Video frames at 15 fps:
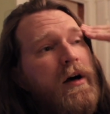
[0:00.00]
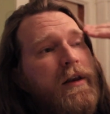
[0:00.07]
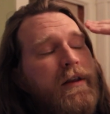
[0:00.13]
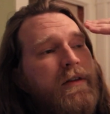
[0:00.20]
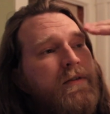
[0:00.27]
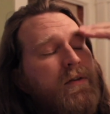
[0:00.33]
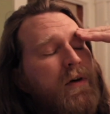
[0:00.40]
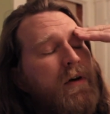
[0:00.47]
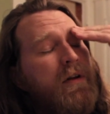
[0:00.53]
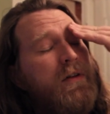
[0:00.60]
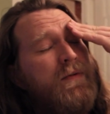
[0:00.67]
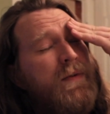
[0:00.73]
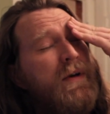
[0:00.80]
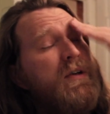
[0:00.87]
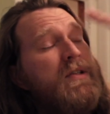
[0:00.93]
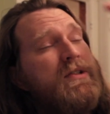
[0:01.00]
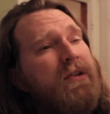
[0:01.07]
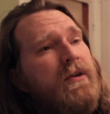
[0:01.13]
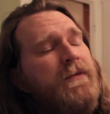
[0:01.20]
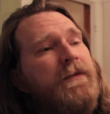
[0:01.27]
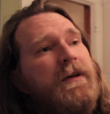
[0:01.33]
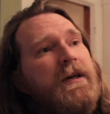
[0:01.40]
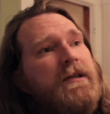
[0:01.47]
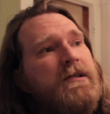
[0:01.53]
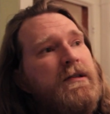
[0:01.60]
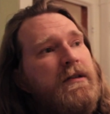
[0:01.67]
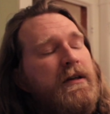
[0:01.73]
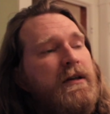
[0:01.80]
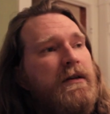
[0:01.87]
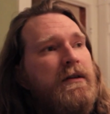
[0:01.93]
its very
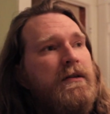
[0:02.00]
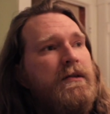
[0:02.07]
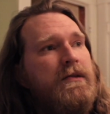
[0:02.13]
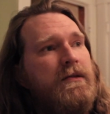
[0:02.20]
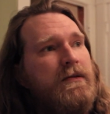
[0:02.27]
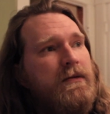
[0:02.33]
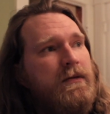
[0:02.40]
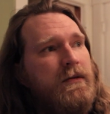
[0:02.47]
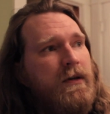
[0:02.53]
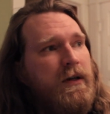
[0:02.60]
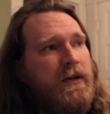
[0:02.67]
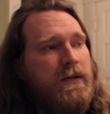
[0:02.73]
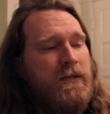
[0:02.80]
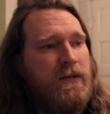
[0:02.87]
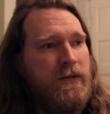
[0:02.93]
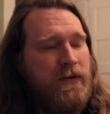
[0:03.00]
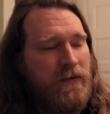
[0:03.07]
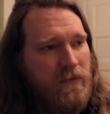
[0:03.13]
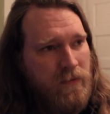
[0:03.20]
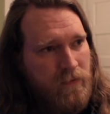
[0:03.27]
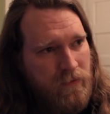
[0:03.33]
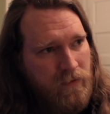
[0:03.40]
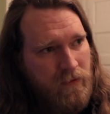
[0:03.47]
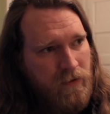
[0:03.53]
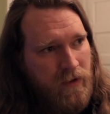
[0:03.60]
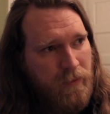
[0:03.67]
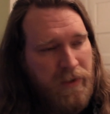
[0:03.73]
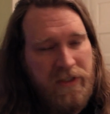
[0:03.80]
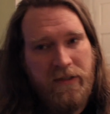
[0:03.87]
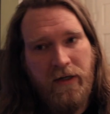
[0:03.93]
surface is
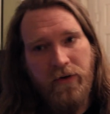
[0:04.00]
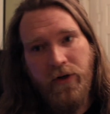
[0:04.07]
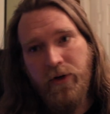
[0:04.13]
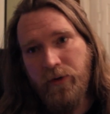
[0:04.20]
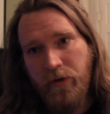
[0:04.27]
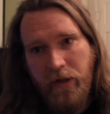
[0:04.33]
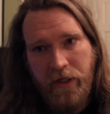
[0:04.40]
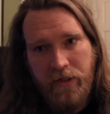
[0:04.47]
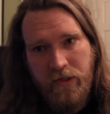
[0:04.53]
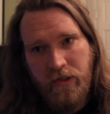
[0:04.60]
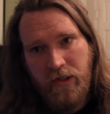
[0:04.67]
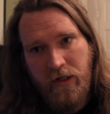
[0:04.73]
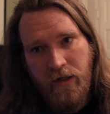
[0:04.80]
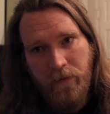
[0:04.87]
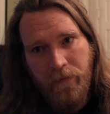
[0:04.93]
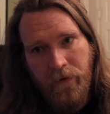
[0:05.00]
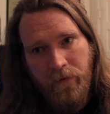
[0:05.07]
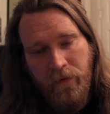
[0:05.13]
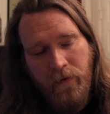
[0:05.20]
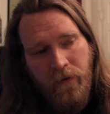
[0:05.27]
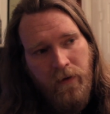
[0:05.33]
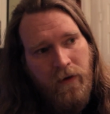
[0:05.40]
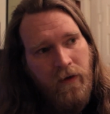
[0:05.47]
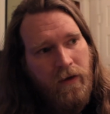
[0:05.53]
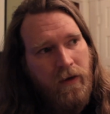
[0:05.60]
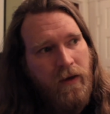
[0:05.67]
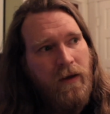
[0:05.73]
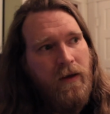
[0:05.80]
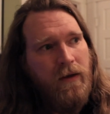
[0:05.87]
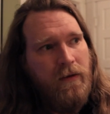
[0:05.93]
a material relationship
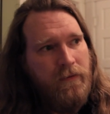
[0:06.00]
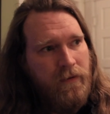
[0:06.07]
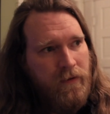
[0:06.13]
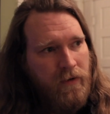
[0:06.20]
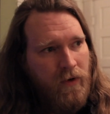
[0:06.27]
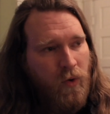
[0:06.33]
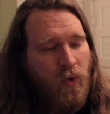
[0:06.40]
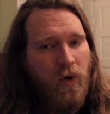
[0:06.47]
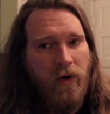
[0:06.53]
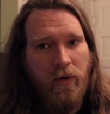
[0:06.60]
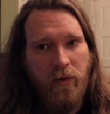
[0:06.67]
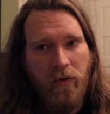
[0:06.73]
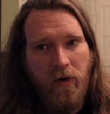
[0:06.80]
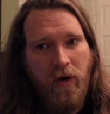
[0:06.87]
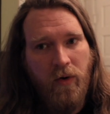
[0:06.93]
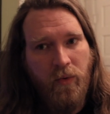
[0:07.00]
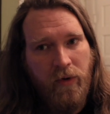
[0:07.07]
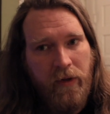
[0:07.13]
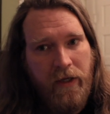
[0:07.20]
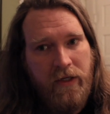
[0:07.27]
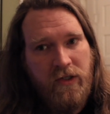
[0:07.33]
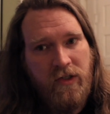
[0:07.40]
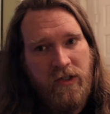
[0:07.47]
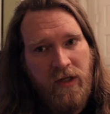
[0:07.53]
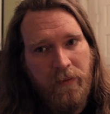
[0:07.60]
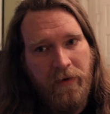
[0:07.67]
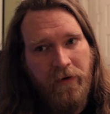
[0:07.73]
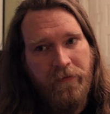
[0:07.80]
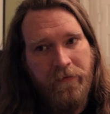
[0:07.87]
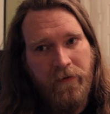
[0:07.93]
or a
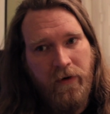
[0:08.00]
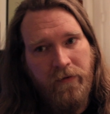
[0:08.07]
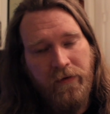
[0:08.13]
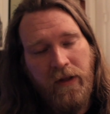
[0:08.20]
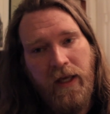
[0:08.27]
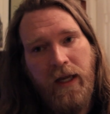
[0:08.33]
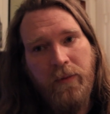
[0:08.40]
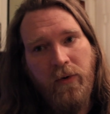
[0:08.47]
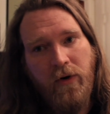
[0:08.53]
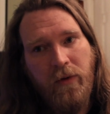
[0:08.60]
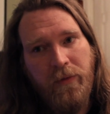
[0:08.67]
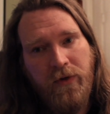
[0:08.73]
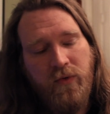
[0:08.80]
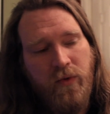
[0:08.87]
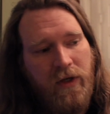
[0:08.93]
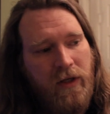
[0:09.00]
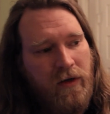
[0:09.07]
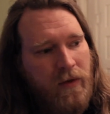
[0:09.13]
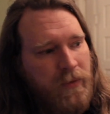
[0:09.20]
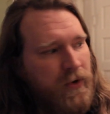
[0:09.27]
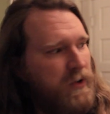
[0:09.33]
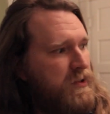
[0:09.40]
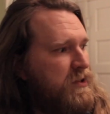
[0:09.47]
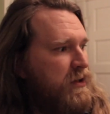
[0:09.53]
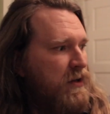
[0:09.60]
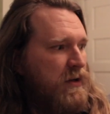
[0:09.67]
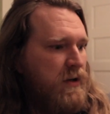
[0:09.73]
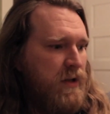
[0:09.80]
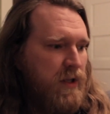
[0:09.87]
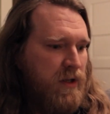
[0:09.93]
relationship of labor between a
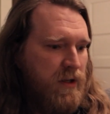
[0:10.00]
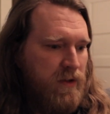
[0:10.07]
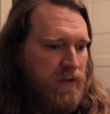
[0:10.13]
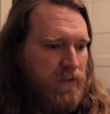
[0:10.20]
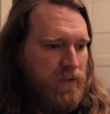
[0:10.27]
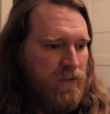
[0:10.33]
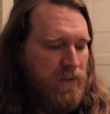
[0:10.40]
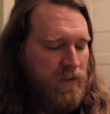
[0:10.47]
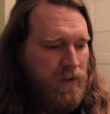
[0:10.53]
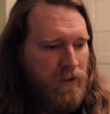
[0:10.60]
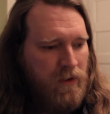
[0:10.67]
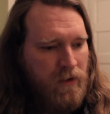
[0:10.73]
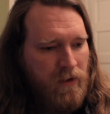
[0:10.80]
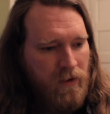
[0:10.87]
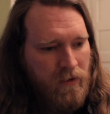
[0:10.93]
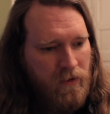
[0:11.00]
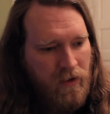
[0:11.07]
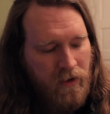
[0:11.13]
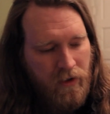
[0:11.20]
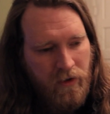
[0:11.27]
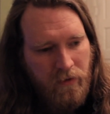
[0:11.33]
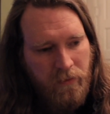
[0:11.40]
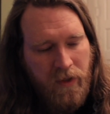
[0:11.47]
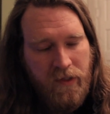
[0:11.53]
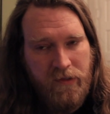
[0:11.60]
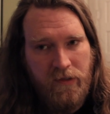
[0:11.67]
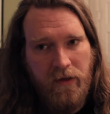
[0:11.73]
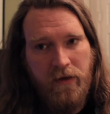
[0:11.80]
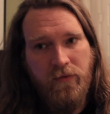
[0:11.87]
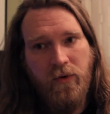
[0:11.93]
person and a
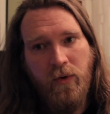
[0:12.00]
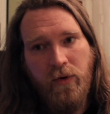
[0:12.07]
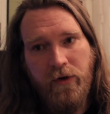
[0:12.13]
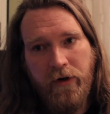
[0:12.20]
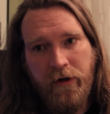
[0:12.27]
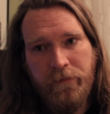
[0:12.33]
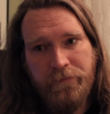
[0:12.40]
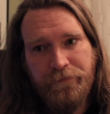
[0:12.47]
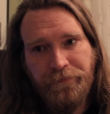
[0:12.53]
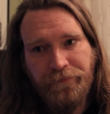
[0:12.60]
slaveholder.